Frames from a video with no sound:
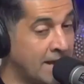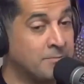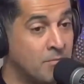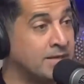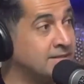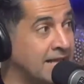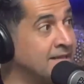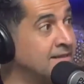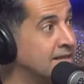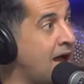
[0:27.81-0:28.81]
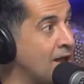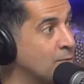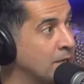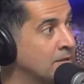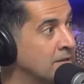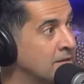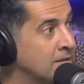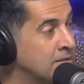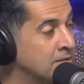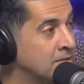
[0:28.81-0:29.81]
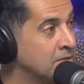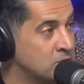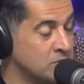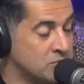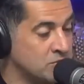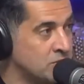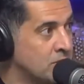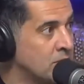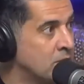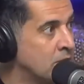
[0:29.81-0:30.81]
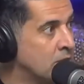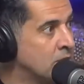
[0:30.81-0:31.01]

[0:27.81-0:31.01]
That money's in the economy. Printed, Pat? You said